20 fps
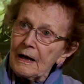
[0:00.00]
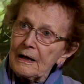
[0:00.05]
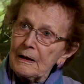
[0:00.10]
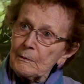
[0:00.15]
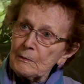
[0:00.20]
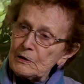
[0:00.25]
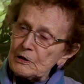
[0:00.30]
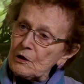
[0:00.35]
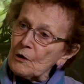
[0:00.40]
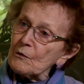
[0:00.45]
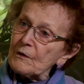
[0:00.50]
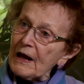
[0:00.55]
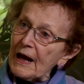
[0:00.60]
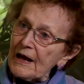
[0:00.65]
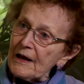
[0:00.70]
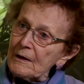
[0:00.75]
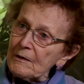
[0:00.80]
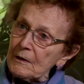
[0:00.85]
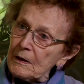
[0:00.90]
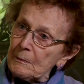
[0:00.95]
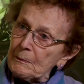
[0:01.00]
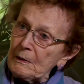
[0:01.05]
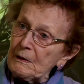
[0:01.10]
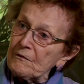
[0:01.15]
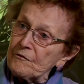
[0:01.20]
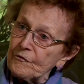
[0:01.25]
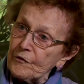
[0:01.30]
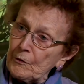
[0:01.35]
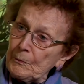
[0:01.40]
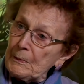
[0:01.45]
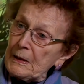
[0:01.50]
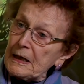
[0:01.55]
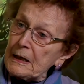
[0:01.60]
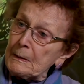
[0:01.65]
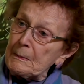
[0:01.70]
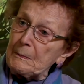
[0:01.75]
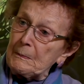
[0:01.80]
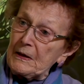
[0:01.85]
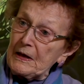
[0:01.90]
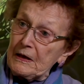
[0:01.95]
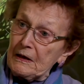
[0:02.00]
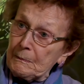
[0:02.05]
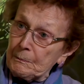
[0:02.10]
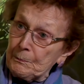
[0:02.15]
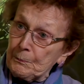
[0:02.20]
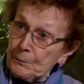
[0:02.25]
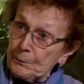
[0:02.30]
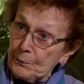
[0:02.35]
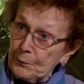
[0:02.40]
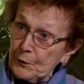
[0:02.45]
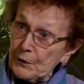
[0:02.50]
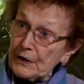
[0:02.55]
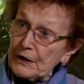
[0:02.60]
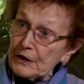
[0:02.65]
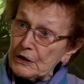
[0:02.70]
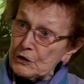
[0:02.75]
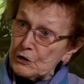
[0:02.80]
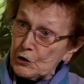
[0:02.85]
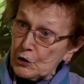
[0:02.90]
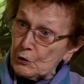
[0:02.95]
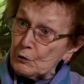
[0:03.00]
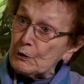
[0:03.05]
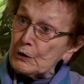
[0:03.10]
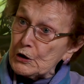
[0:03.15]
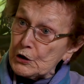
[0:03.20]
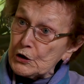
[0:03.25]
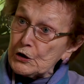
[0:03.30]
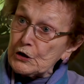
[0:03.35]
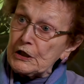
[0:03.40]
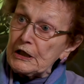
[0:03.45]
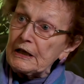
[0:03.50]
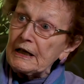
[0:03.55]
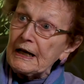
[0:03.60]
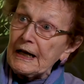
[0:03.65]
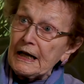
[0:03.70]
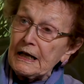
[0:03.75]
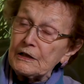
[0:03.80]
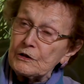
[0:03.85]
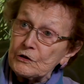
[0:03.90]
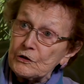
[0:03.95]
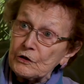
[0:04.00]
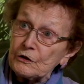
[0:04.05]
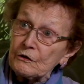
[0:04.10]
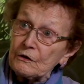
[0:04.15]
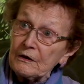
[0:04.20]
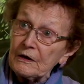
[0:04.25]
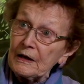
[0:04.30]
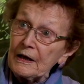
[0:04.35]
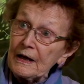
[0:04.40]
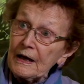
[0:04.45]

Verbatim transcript: It was okay to be, for me to be a pretty Jewish teenager.